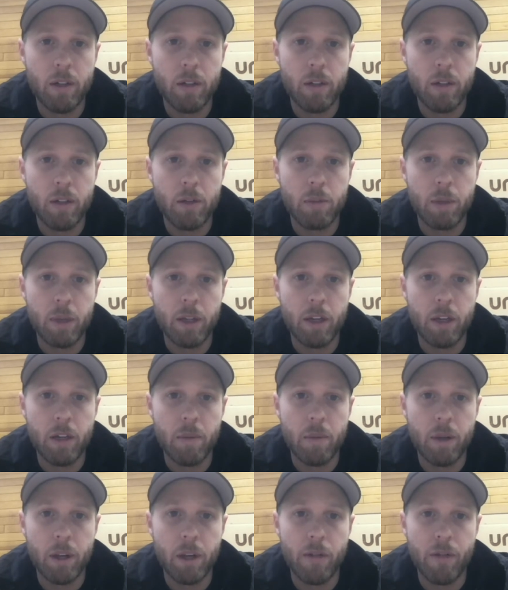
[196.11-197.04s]
is beginning
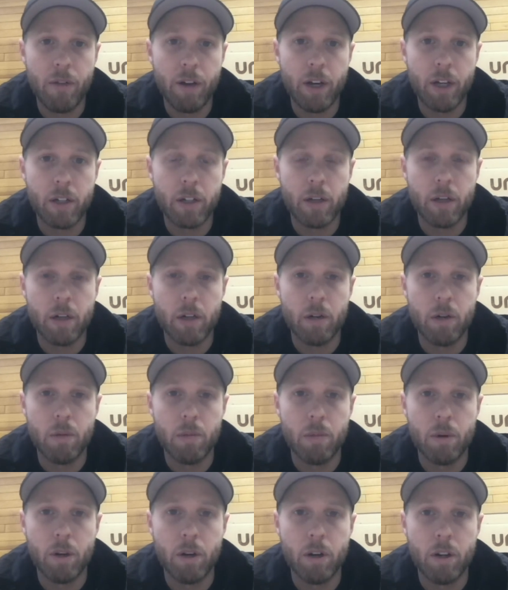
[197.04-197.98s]
to manufacture our
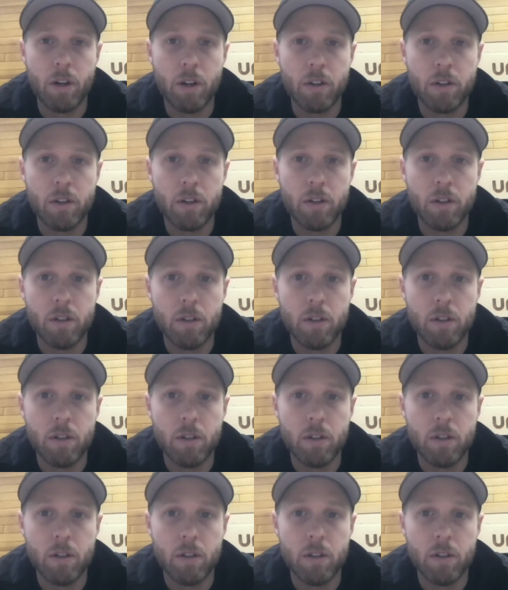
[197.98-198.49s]
own products.